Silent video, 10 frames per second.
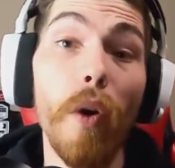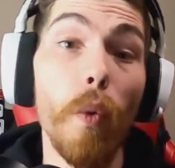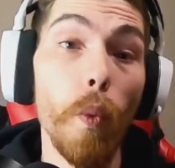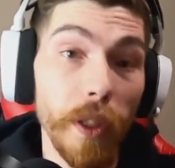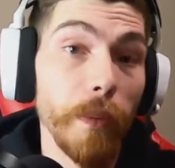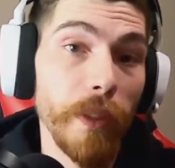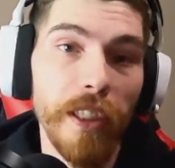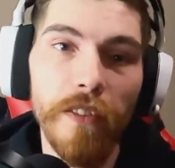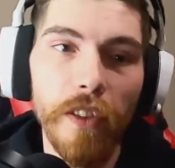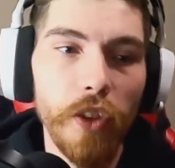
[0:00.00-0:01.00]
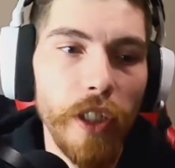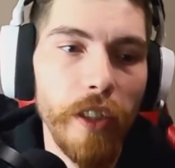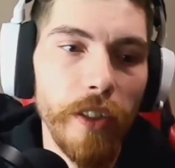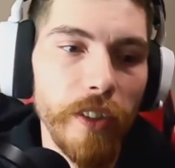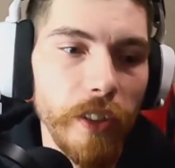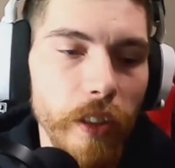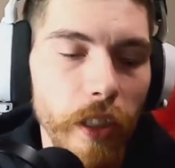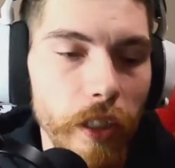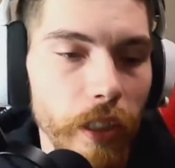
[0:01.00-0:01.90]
what the plans for the channel this year are.